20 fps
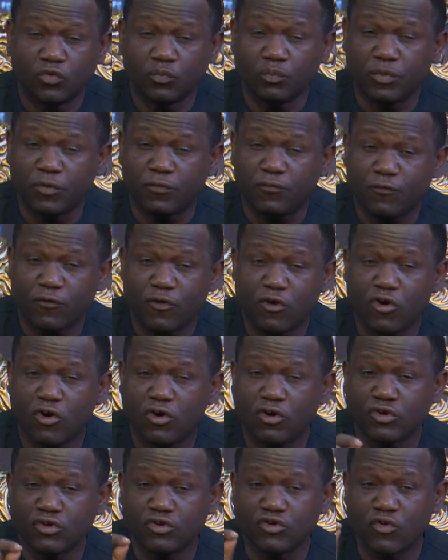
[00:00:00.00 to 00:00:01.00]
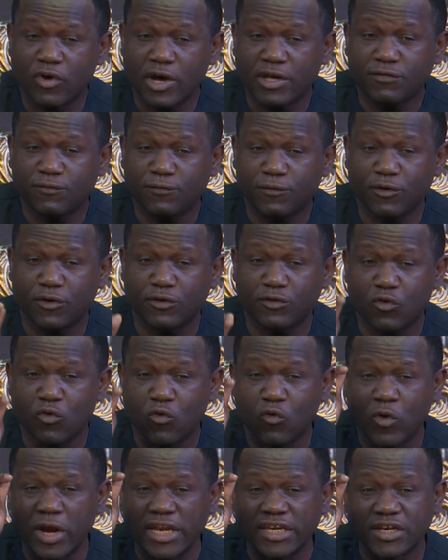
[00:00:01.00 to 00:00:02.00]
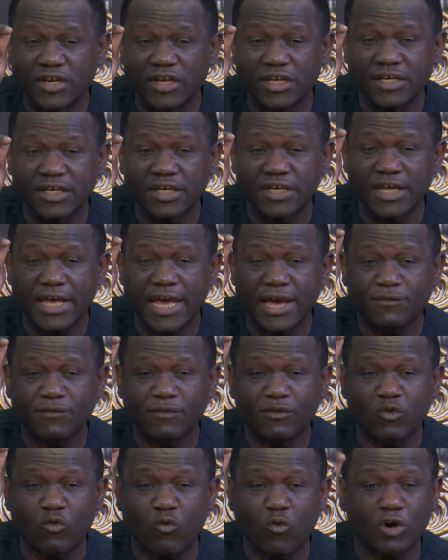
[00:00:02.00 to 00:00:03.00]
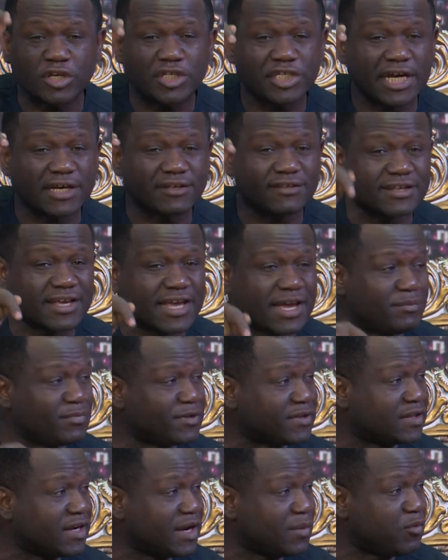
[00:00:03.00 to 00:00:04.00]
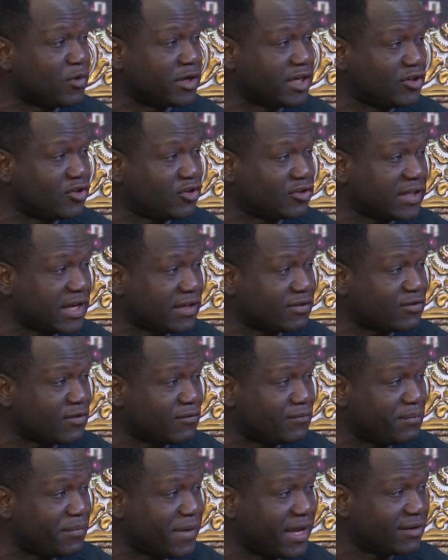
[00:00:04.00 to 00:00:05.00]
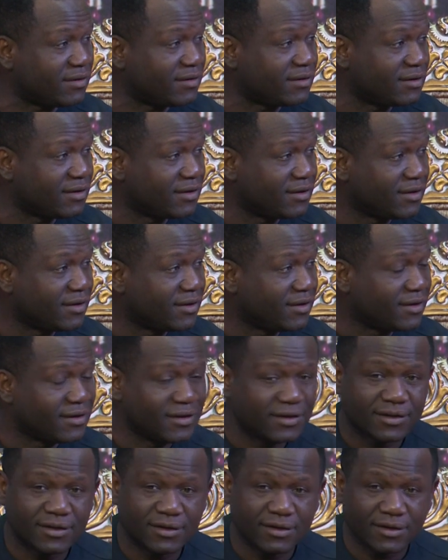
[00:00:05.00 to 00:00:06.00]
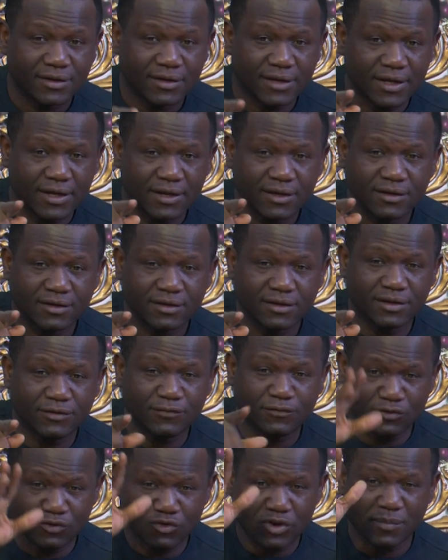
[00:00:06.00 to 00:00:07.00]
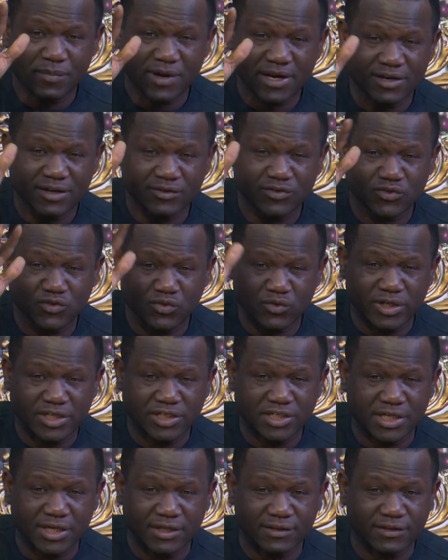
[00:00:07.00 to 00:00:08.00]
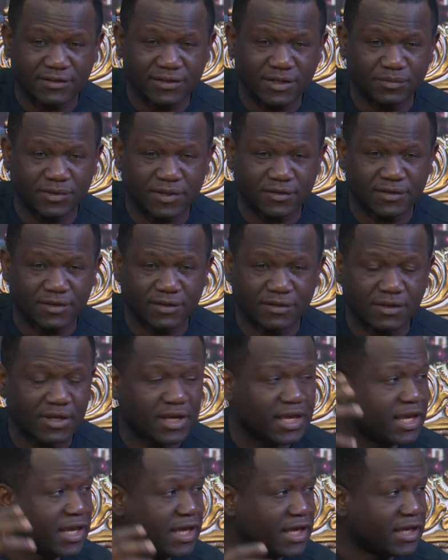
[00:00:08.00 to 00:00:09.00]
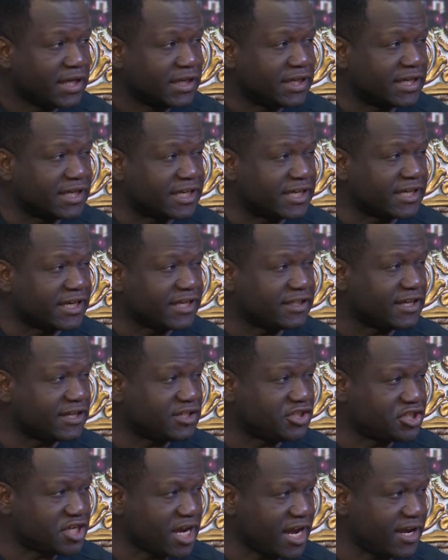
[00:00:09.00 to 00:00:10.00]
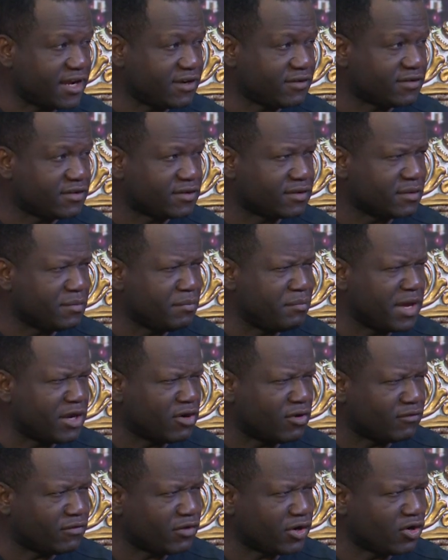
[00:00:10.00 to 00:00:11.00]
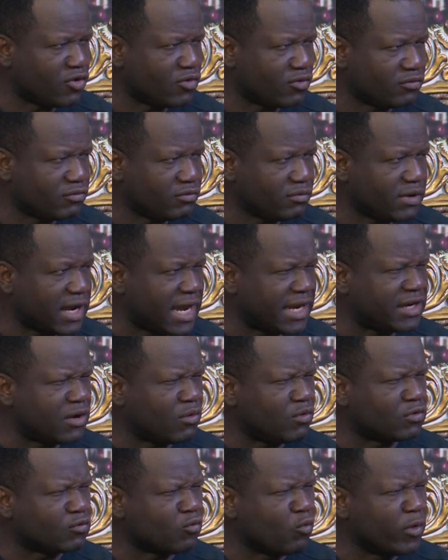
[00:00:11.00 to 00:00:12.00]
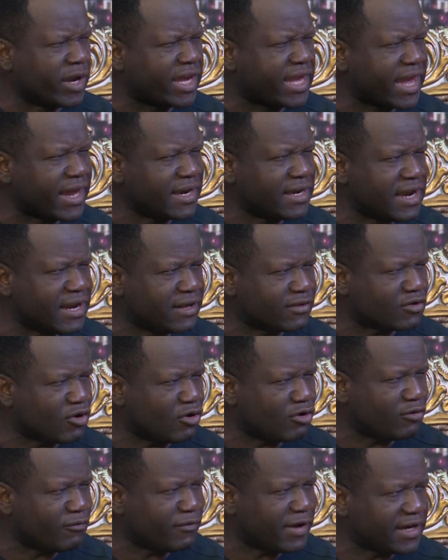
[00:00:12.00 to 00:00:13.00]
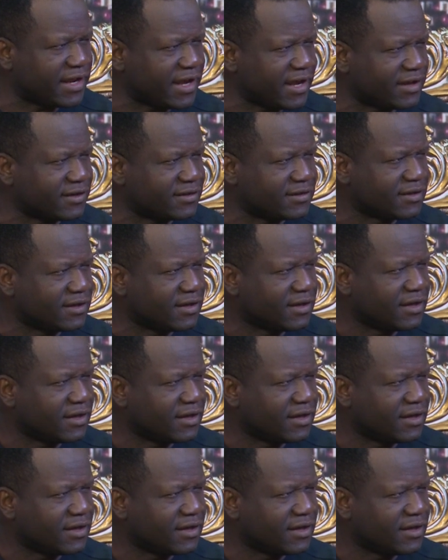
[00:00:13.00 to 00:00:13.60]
Before Noah's flood, when the watchers came, slept with the daughters of men. Eh? If you know about that story, Genesis chapter 6, they created giants, men of renown, and there was wickedness all over the earth.